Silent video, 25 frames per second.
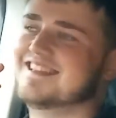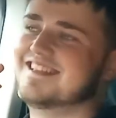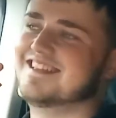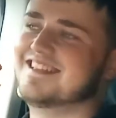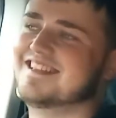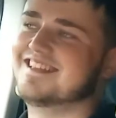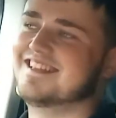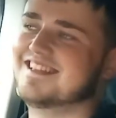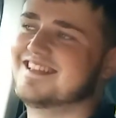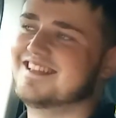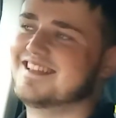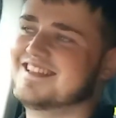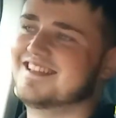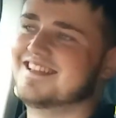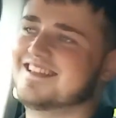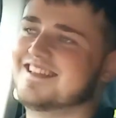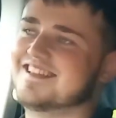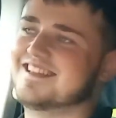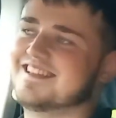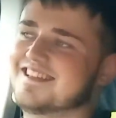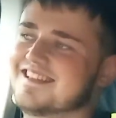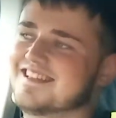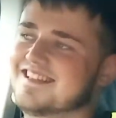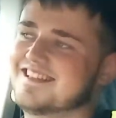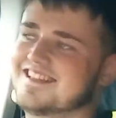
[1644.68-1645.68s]
Stock
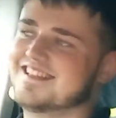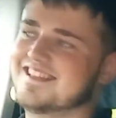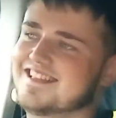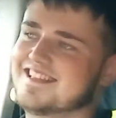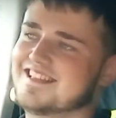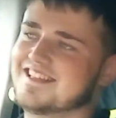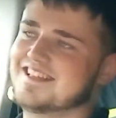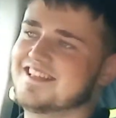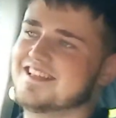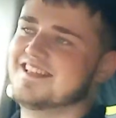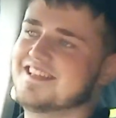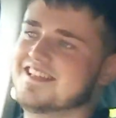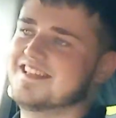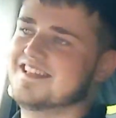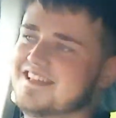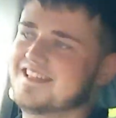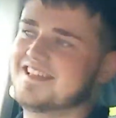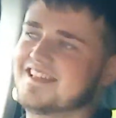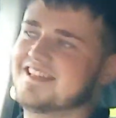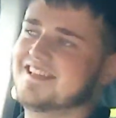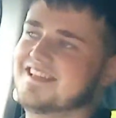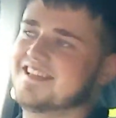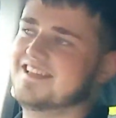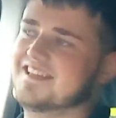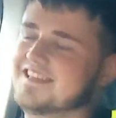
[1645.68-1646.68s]
deliveries today.
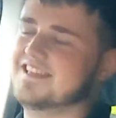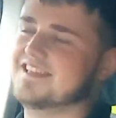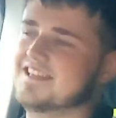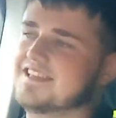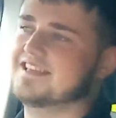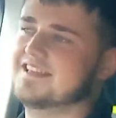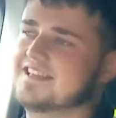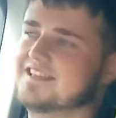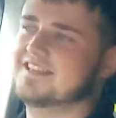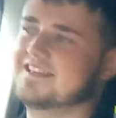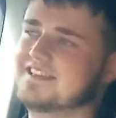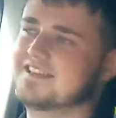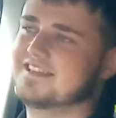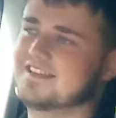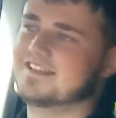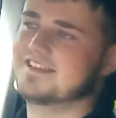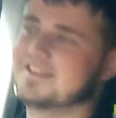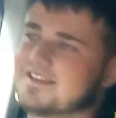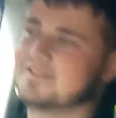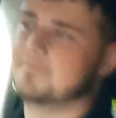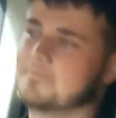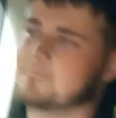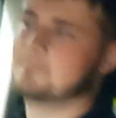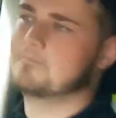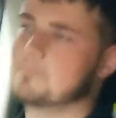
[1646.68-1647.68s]
We've
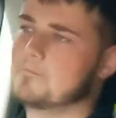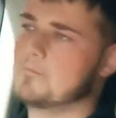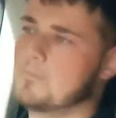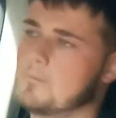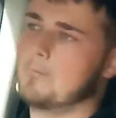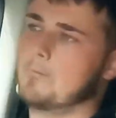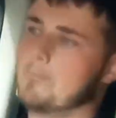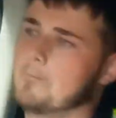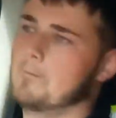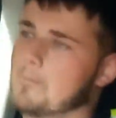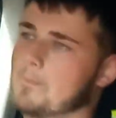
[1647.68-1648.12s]
been to